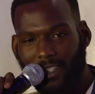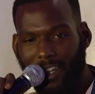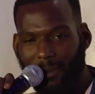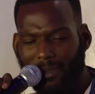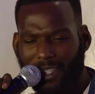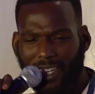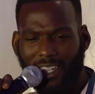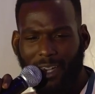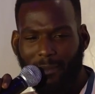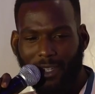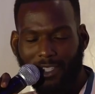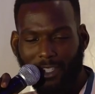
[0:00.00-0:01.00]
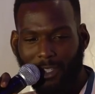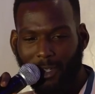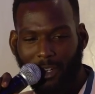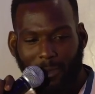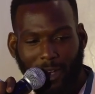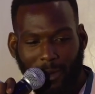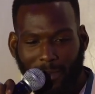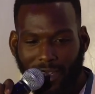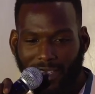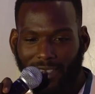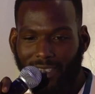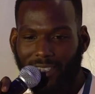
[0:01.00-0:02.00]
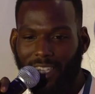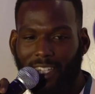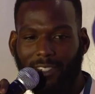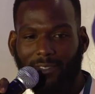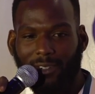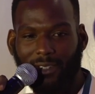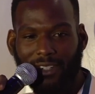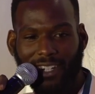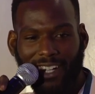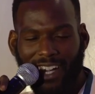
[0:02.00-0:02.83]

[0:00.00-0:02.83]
You know what I'm saying? I'm insecure about being successful.